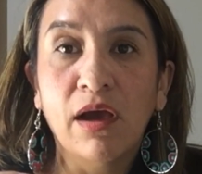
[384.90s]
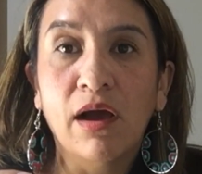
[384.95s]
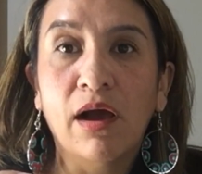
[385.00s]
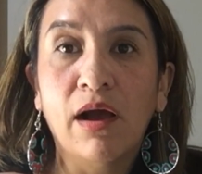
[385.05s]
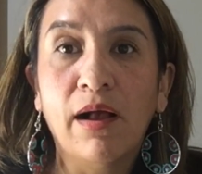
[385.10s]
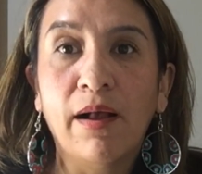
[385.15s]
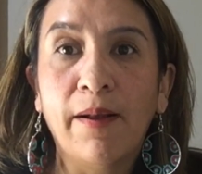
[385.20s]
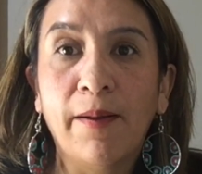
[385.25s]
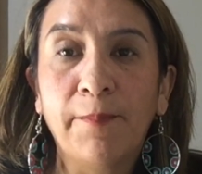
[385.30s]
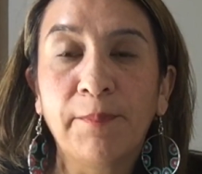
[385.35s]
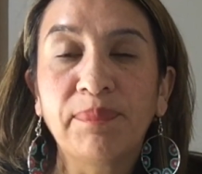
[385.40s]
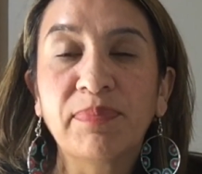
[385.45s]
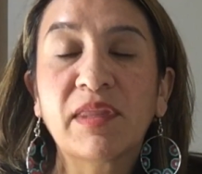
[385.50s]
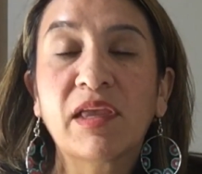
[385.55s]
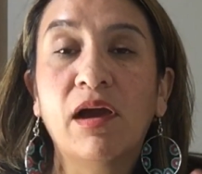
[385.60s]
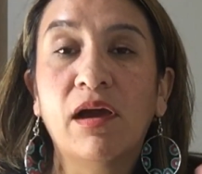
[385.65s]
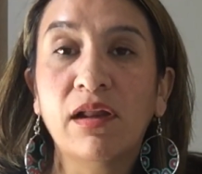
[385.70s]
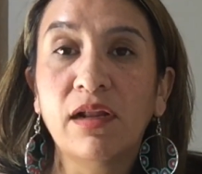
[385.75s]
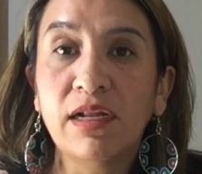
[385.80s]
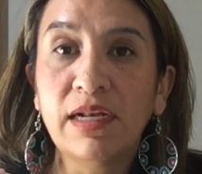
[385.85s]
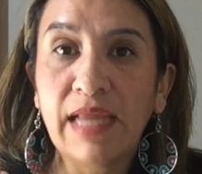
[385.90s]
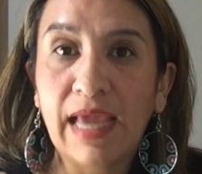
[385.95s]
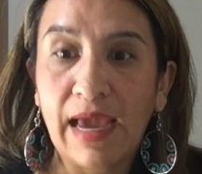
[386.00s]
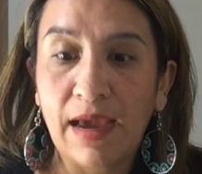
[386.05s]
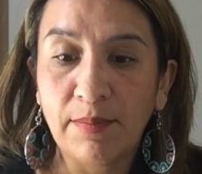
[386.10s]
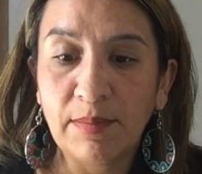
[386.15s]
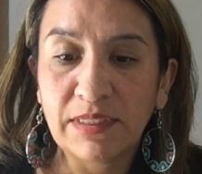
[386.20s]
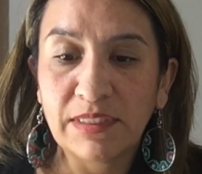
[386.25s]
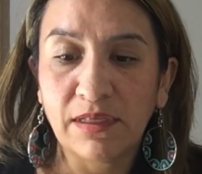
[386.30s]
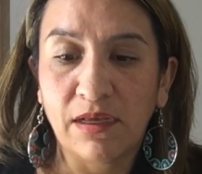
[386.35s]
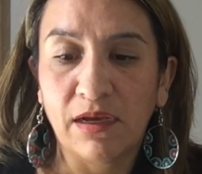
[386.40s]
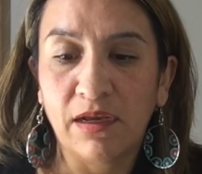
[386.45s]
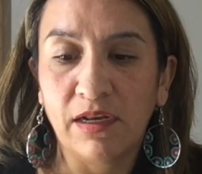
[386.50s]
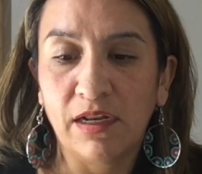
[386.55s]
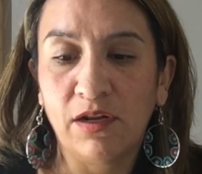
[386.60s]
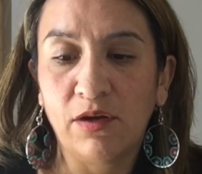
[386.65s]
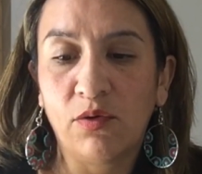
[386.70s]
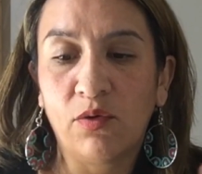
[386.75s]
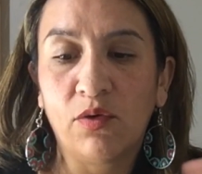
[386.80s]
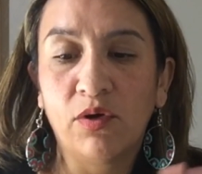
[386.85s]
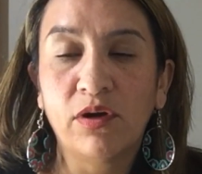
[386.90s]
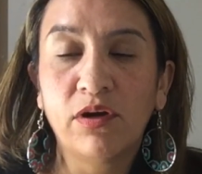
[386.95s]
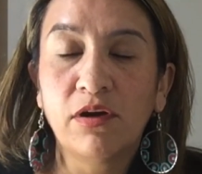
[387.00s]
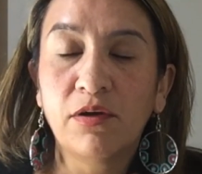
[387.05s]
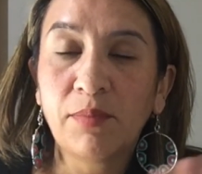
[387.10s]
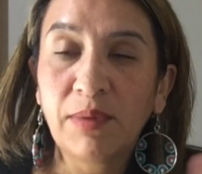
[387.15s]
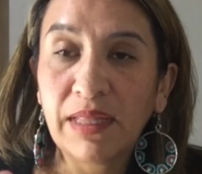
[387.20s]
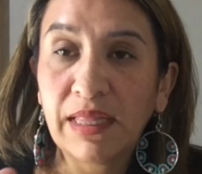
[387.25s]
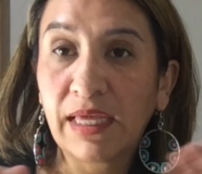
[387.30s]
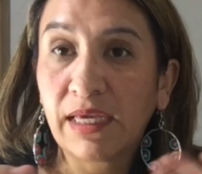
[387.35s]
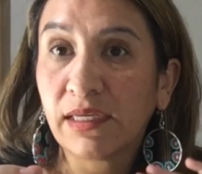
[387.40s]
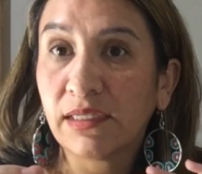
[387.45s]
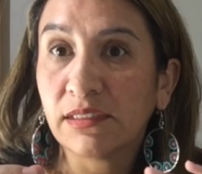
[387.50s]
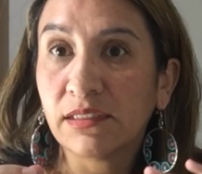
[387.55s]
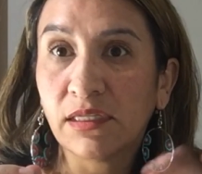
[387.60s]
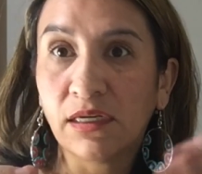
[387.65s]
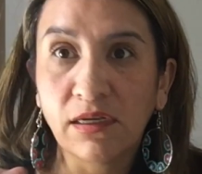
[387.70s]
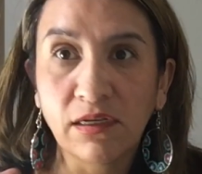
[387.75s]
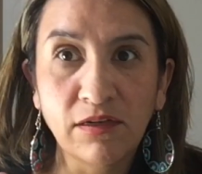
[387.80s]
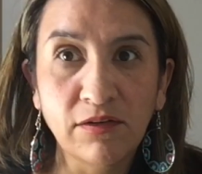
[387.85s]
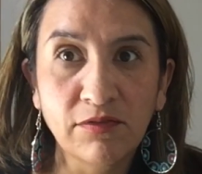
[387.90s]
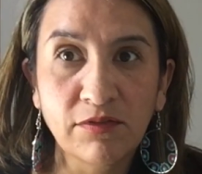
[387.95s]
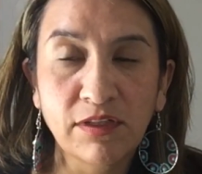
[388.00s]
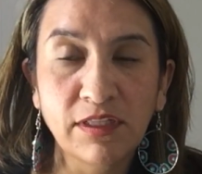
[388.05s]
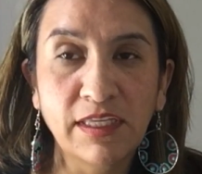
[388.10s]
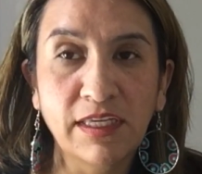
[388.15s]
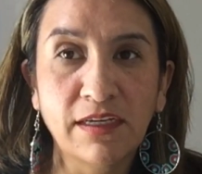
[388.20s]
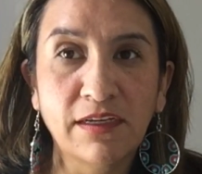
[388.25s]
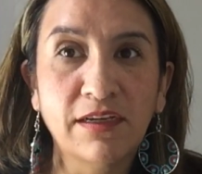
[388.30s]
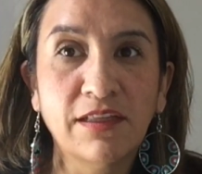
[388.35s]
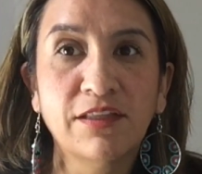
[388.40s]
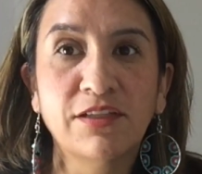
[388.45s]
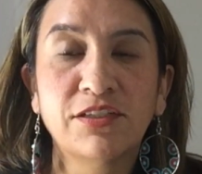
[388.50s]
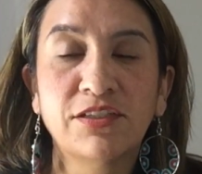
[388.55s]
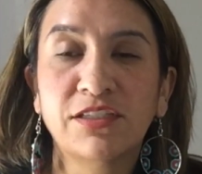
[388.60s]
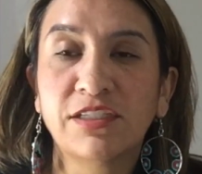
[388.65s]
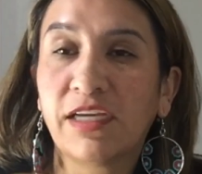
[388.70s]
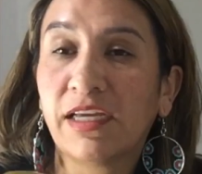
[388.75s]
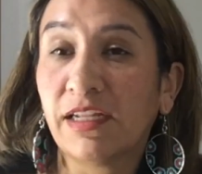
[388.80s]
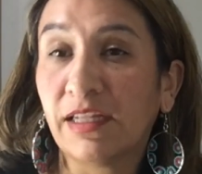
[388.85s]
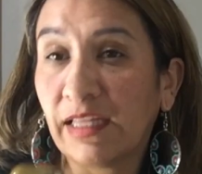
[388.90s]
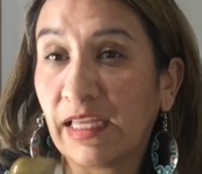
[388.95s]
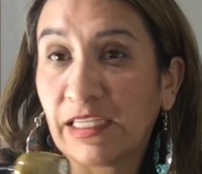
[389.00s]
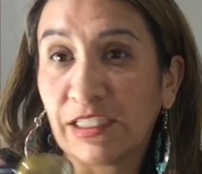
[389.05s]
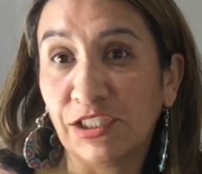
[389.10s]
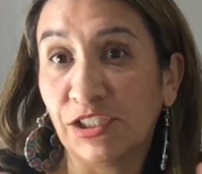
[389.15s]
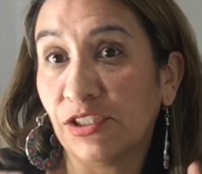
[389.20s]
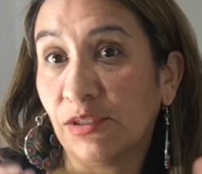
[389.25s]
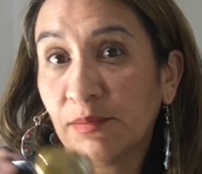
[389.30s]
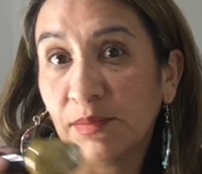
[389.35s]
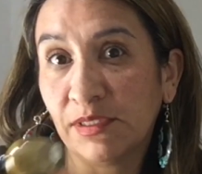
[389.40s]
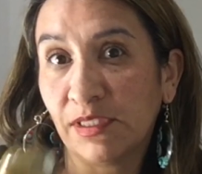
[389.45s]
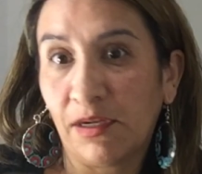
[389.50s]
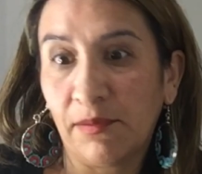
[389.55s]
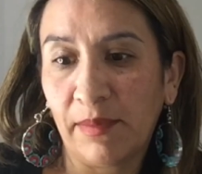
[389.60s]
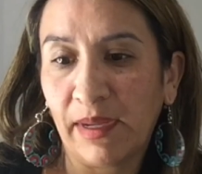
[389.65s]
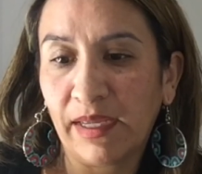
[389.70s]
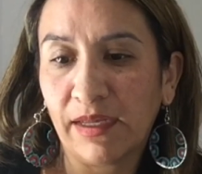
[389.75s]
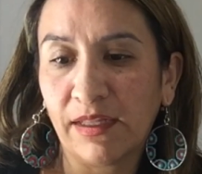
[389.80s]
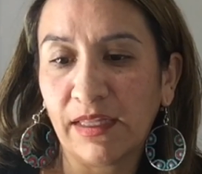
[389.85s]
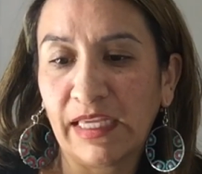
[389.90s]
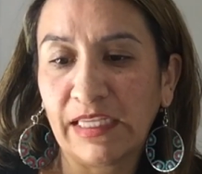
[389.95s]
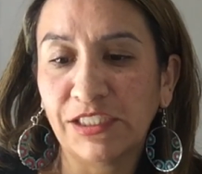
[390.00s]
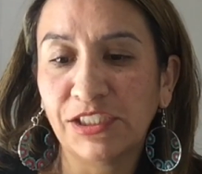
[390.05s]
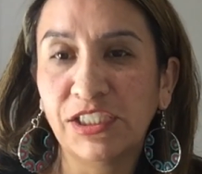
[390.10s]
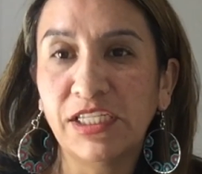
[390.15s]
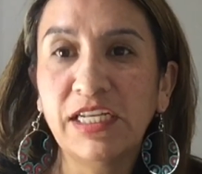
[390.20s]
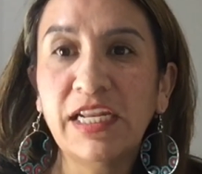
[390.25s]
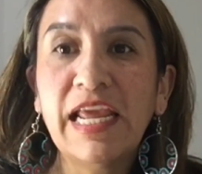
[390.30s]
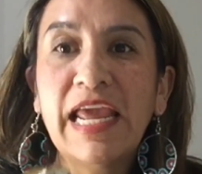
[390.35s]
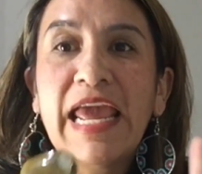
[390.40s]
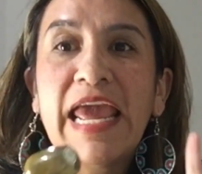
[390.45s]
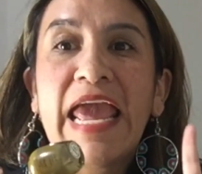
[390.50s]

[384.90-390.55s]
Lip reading: got on Amazon and ordered me like a ton of Clean Colors to kind of like jumpstart my collection,